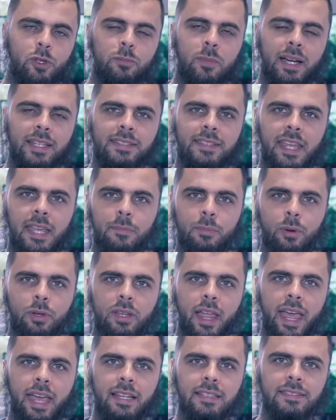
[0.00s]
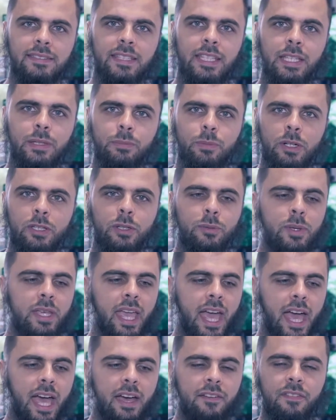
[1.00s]
my table and see what do we
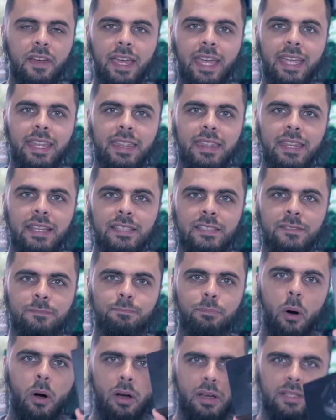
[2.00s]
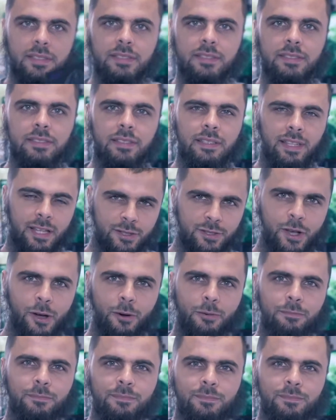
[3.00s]
have in this box. Let's go.